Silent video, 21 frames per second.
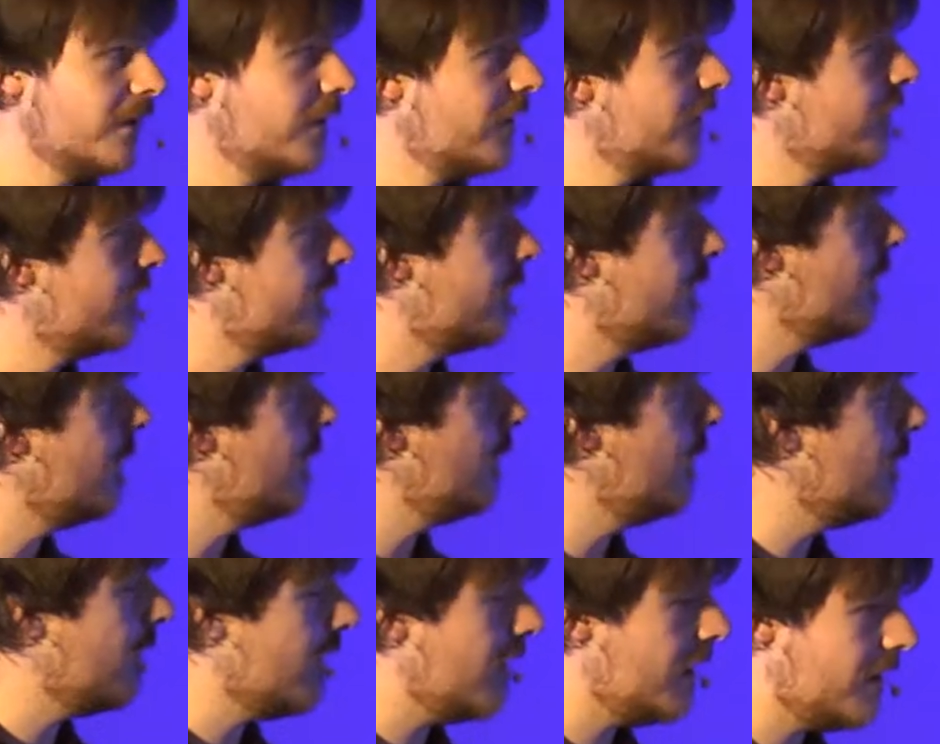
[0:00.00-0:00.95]

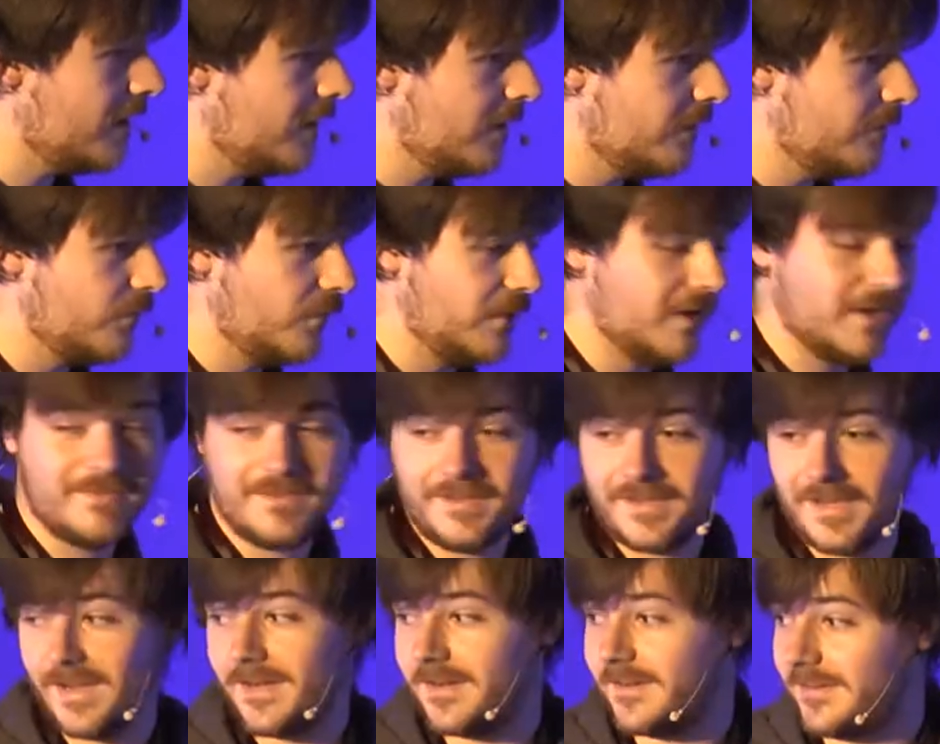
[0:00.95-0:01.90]
So um, we got to
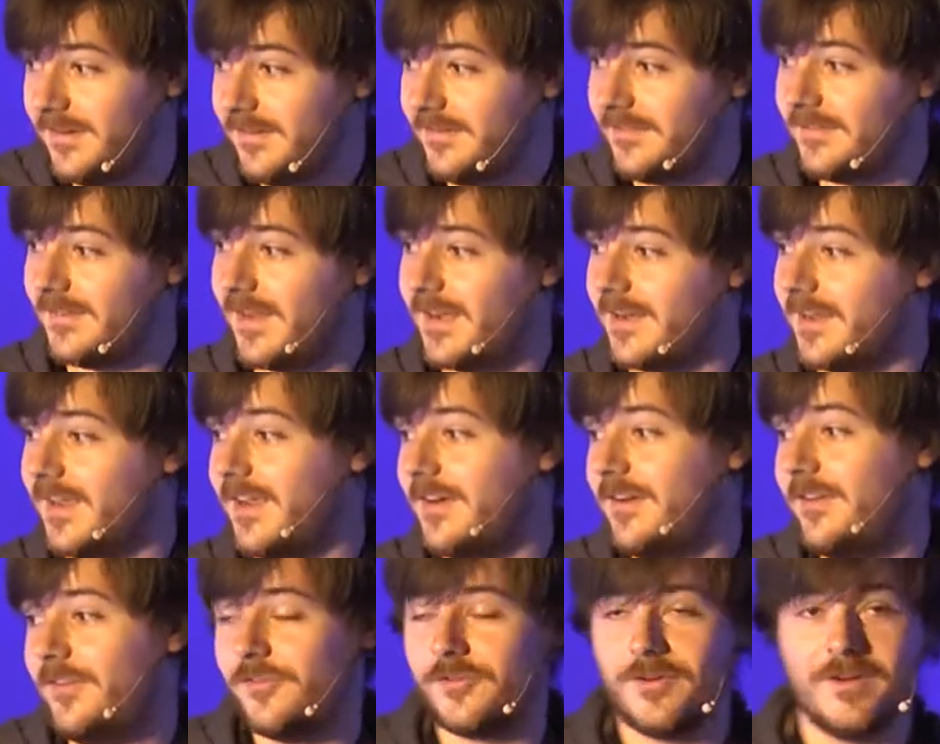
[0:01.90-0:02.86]
Canada, and
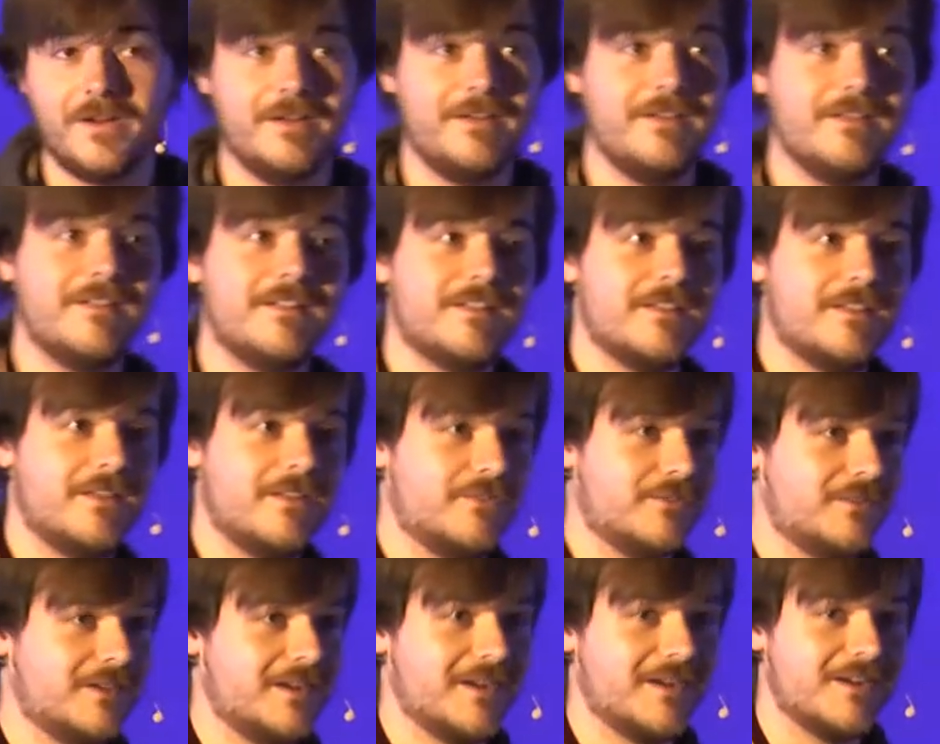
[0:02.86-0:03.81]
Canada's great. It's
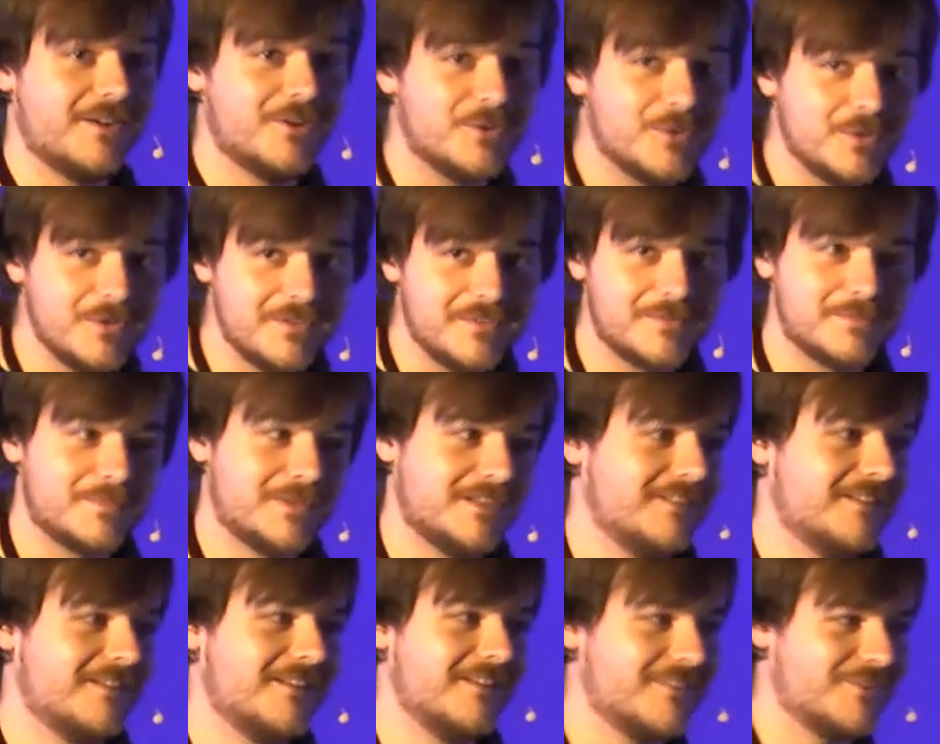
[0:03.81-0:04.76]
kind of cold, but
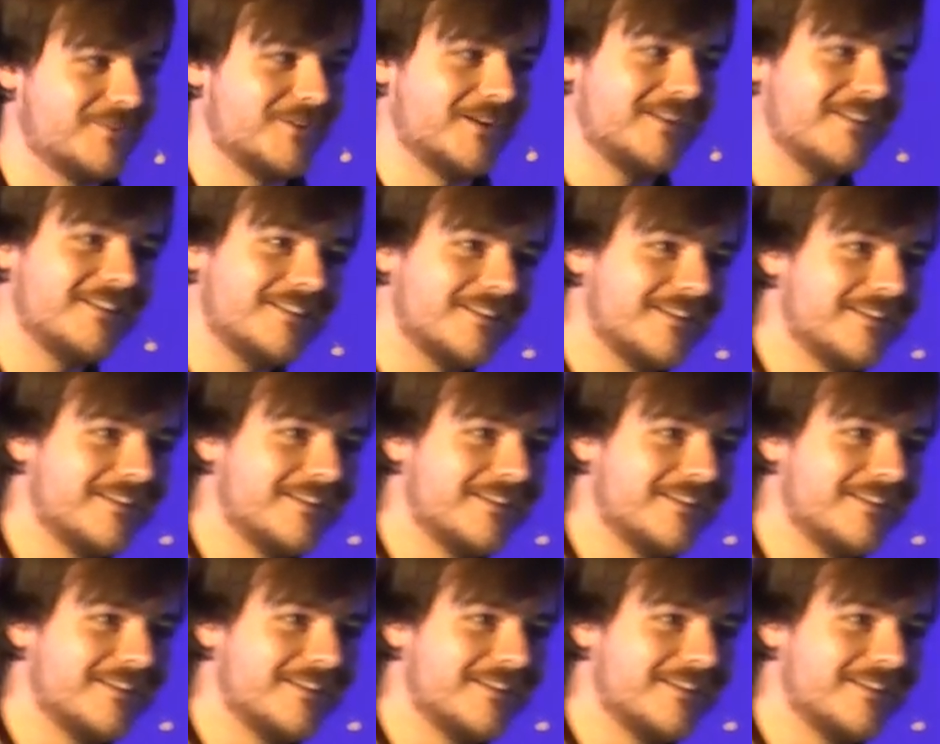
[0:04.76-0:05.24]
it's great.